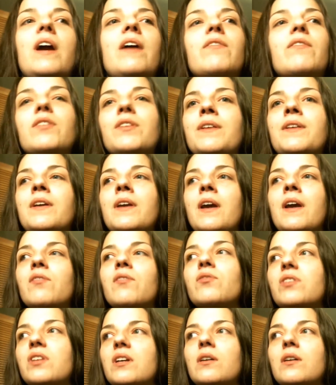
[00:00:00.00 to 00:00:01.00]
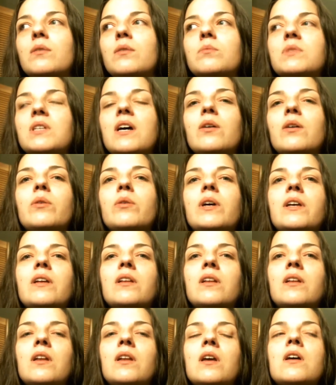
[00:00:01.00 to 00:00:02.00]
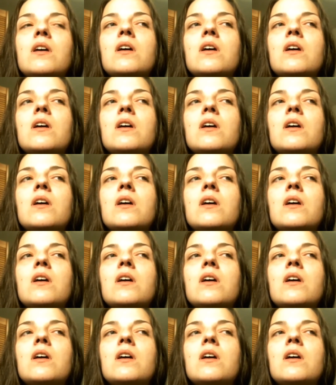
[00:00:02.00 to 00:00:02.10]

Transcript: Everything comes out. And